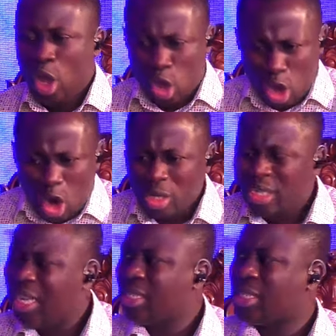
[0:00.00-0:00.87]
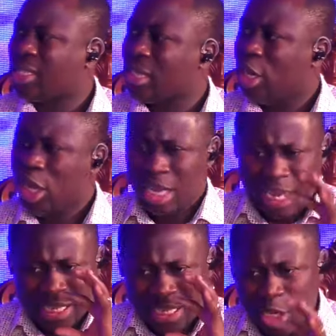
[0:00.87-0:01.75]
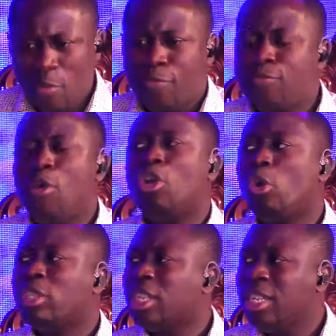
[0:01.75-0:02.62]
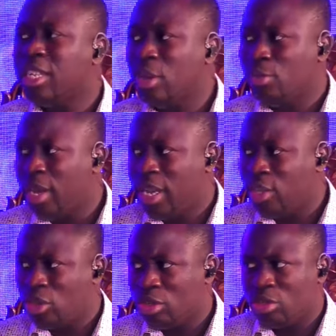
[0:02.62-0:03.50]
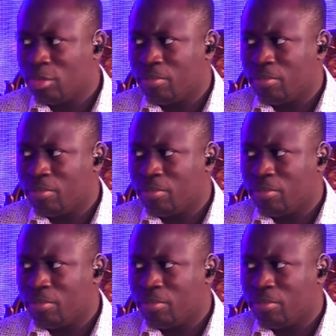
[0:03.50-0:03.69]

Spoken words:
All this is your focus in the relationship.